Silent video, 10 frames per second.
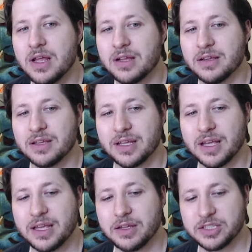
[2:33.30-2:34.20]

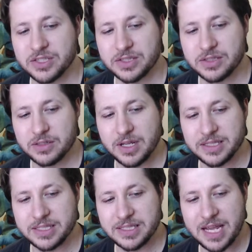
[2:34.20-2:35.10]
It
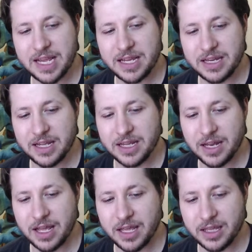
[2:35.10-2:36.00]
stayed in
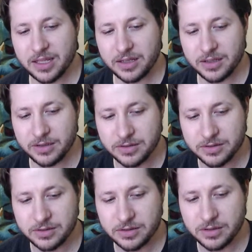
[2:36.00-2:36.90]

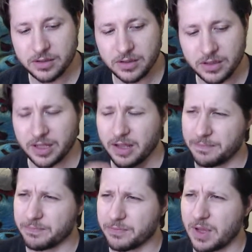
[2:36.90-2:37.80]

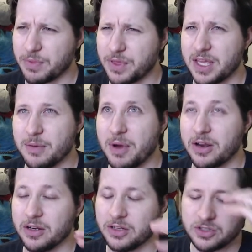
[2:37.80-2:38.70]
I'm thinking about it
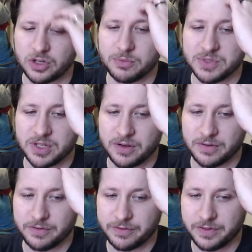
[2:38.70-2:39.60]
in terms
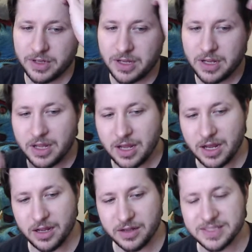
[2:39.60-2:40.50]
of
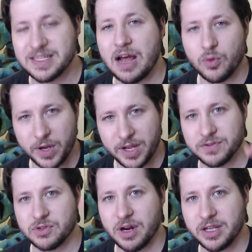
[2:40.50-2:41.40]
sound waves,
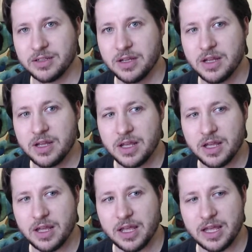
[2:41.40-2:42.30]
right?
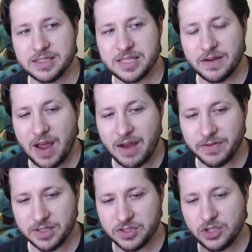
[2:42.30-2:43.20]
Instead of having
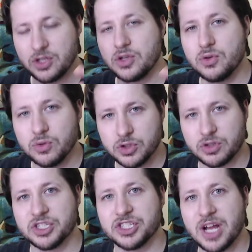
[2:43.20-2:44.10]
this huge
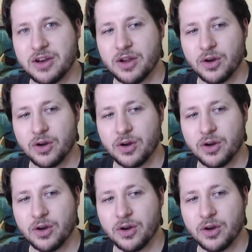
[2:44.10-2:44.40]
crescendo,